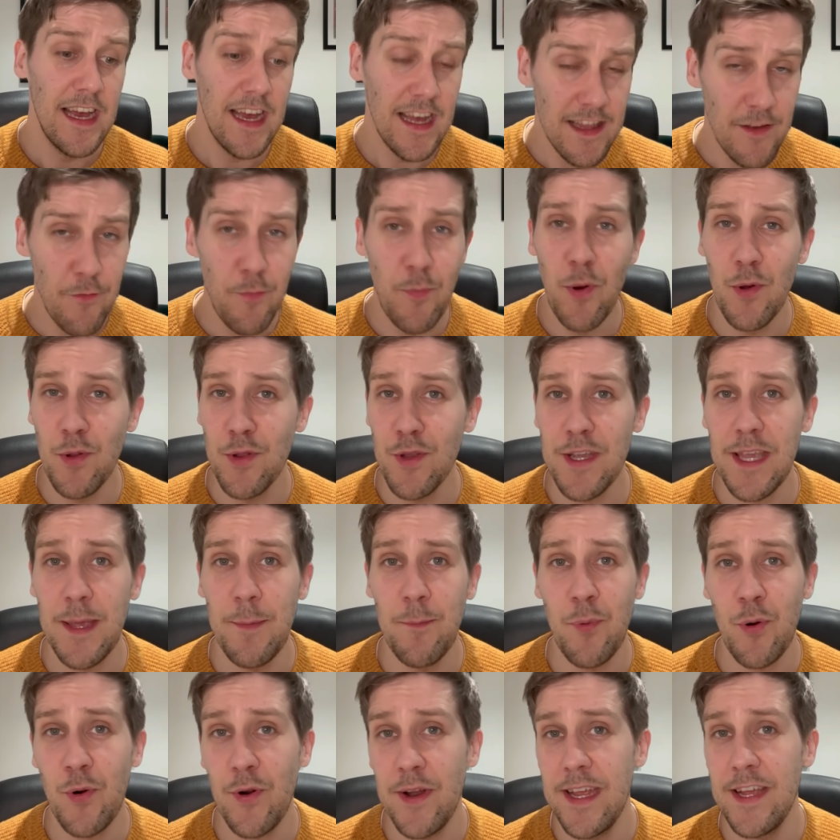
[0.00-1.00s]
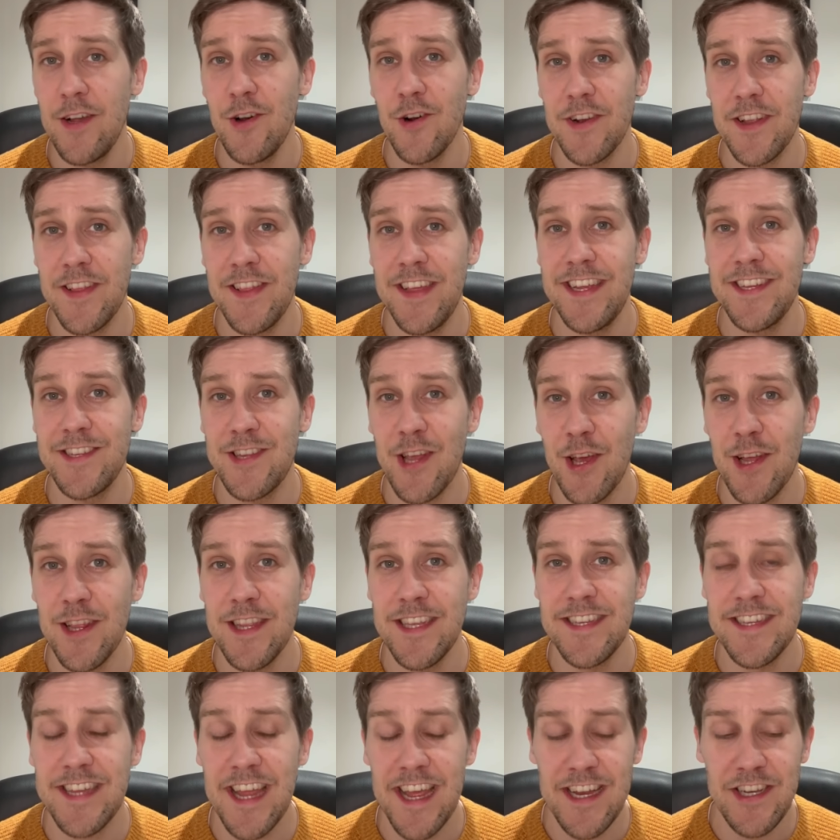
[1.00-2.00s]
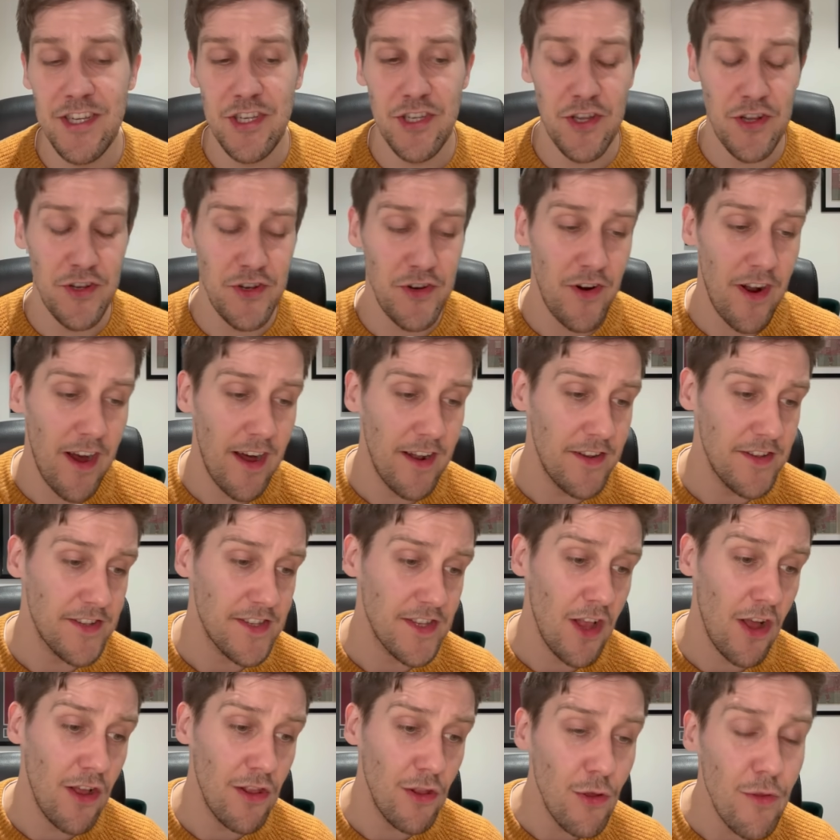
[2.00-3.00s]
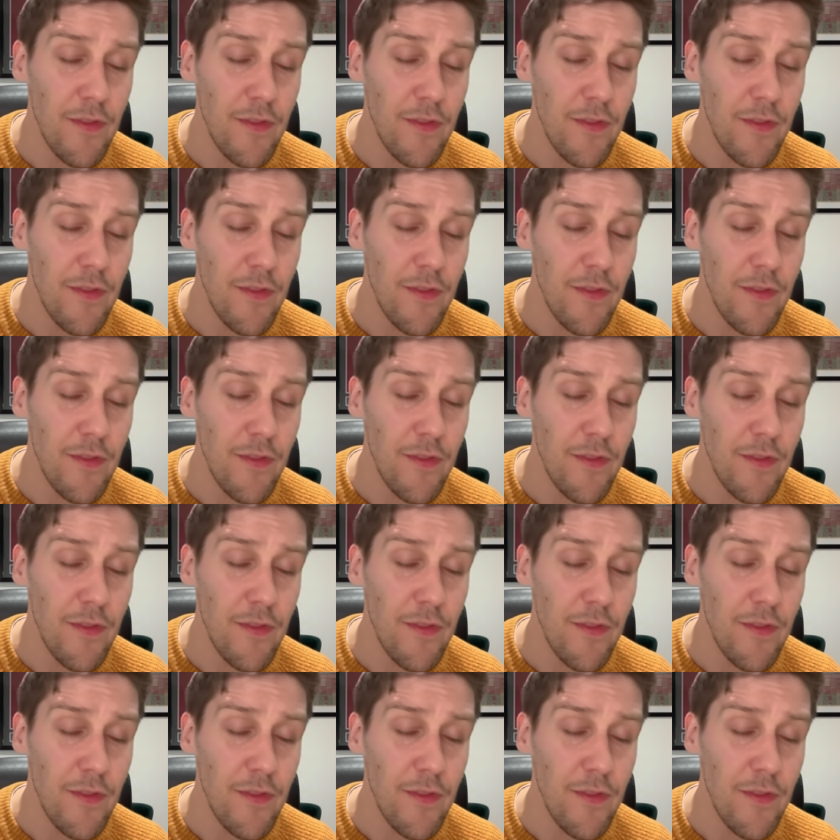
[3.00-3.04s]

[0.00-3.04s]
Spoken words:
Liverpool looking pretty good in these early stages under Arne Slot.